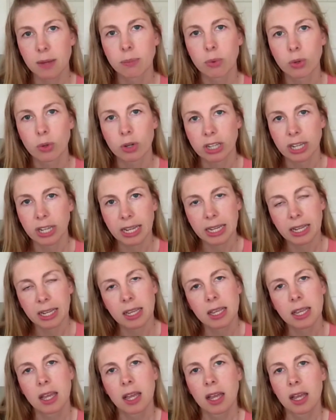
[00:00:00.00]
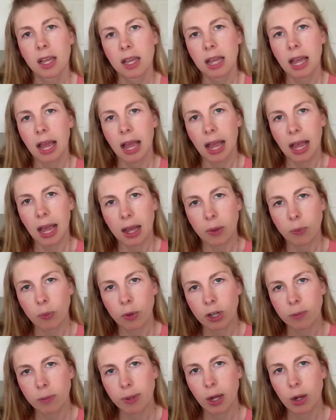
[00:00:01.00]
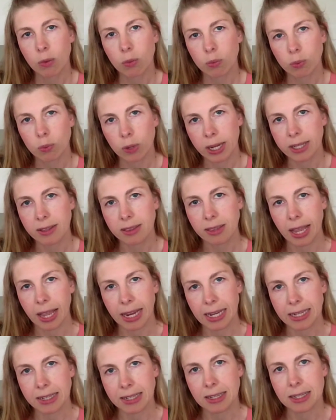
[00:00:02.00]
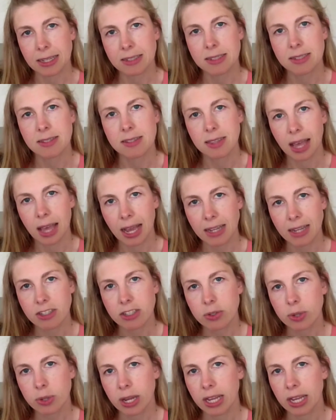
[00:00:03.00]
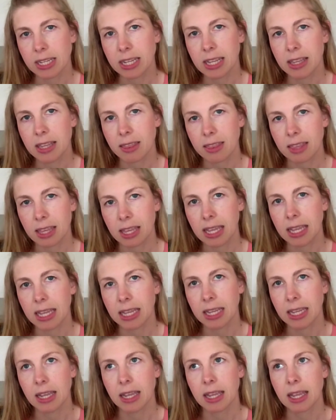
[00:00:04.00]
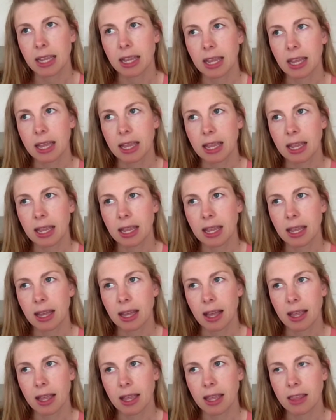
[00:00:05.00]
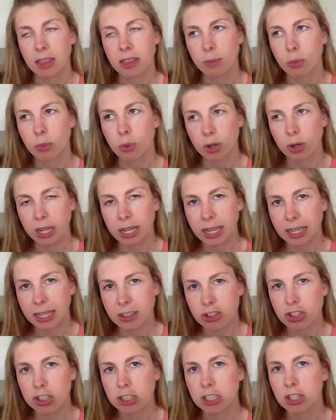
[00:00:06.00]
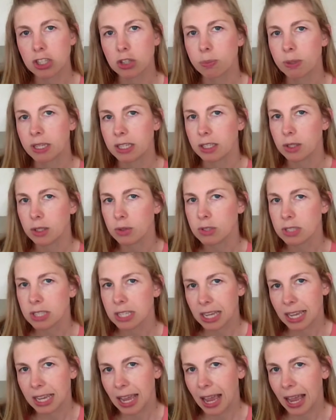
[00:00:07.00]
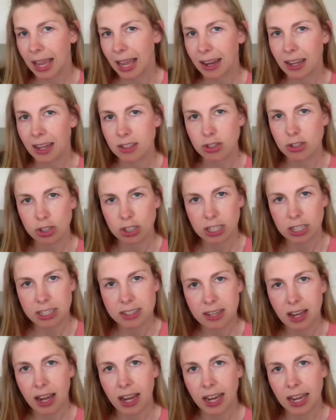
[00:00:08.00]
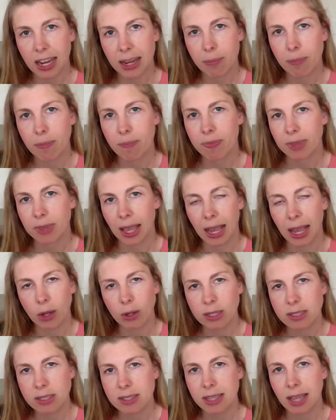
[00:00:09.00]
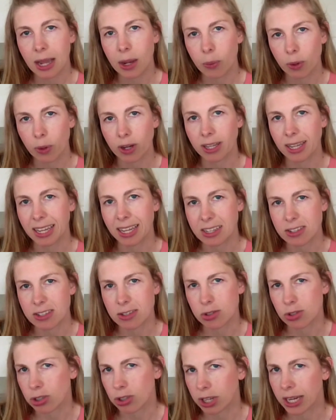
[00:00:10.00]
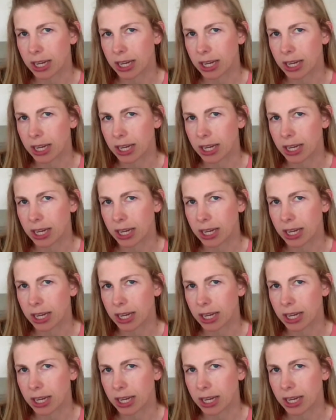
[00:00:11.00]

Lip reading: in the morning. What about red light? Does that do anything in the morning? Should you be using it at a certain time? How does that work into